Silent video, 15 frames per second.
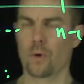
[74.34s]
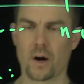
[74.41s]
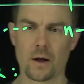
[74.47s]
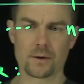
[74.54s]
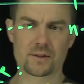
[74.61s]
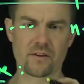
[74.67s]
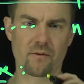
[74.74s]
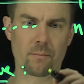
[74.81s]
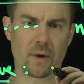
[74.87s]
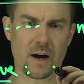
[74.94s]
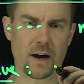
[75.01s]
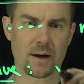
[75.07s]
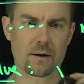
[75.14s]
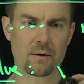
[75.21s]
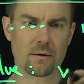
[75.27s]
Well, it's given
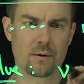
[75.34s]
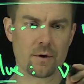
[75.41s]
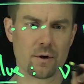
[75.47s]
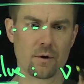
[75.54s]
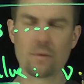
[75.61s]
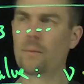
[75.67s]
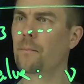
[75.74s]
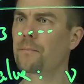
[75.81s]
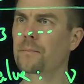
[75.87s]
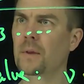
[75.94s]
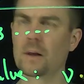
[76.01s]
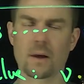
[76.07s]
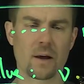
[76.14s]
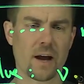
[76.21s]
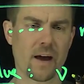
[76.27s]
by nu,
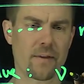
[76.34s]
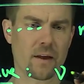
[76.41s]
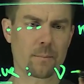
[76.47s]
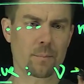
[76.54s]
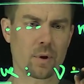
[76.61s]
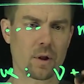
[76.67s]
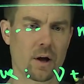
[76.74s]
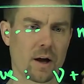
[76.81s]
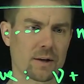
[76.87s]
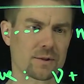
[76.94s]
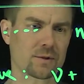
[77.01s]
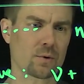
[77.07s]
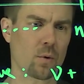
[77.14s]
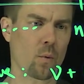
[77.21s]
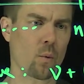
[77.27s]
and then
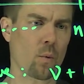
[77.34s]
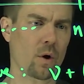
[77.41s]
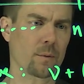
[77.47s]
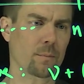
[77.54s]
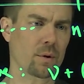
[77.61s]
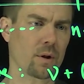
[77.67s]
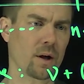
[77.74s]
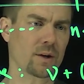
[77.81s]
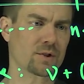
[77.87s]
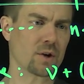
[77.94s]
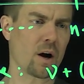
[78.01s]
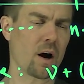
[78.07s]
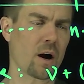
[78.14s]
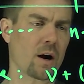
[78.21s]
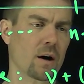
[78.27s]
plus 1 plus
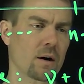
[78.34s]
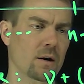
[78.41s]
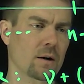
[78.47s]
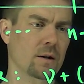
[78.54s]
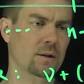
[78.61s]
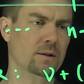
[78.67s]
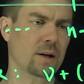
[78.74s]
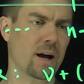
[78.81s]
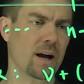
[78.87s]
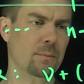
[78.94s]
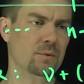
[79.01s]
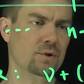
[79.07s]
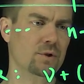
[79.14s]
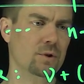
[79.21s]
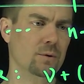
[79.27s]
r
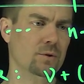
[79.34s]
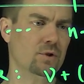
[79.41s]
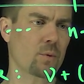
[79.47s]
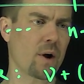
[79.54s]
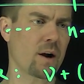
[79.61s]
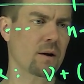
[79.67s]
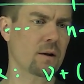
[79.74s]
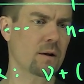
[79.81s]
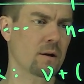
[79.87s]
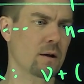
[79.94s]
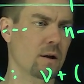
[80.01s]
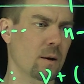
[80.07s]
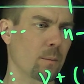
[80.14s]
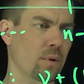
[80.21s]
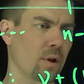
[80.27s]
times nu squared,
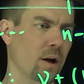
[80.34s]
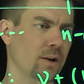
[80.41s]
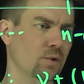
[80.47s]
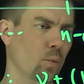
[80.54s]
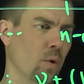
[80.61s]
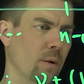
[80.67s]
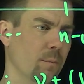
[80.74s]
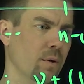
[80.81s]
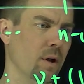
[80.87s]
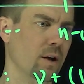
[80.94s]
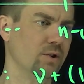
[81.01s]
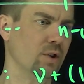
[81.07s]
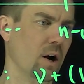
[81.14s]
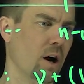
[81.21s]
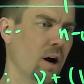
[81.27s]
plus 1
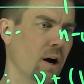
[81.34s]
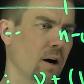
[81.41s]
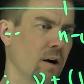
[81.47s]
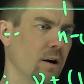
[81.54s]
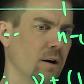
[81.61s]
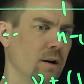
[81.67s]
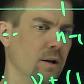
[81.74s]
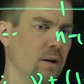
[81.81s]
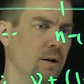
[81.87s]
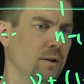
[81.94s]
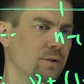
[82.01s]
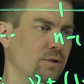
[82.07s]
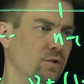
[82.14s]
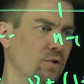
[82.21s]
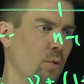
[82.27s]
plus r
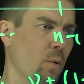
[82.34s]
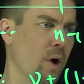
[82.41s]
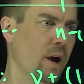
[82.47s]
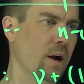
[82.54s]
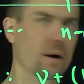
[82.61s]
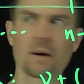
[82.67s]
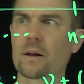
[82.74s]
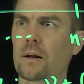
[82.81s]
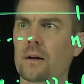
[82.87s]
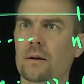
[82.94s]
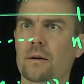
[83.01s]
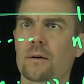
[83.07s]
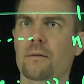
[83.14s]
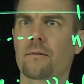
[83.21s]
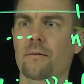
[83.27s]
squared
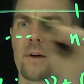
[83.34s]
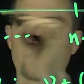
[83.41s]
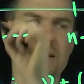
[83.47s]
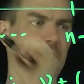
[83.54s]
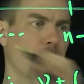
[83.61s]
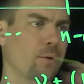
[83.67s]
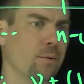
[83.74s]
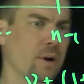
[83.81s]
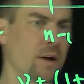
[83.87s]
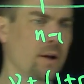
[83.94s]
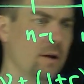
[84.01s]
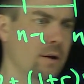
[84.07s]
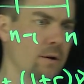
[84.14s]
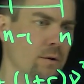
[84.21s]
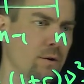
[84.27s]
at time
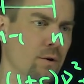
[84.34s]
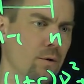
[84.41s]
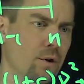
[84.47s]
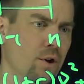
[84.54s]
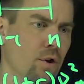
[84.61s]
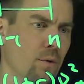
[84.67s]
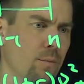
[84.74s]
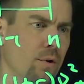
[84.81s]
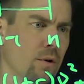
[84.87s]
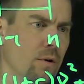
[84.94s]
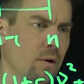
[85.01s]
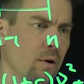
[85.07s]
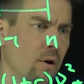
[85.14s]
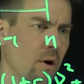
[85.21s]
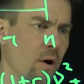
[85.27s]
3, nu cubed,
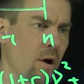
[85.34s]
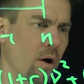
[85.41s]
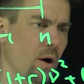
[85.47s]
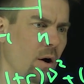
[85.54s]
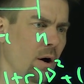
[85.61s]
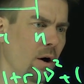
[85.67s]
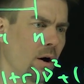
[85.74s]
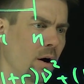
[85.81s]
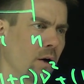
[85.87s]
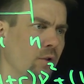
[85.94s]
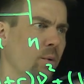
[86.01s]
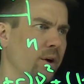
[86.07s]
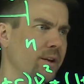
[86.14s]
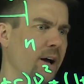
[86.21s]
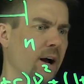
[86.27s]
all
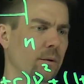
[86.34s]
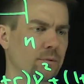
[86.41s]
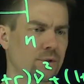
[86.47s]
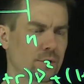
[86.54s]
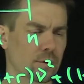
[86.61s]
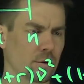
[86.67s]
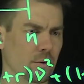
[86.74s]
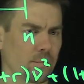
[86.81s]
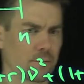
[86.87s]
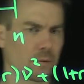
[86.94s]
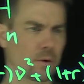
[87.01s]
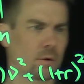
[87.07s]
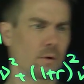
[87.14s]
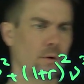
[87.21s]
the way down to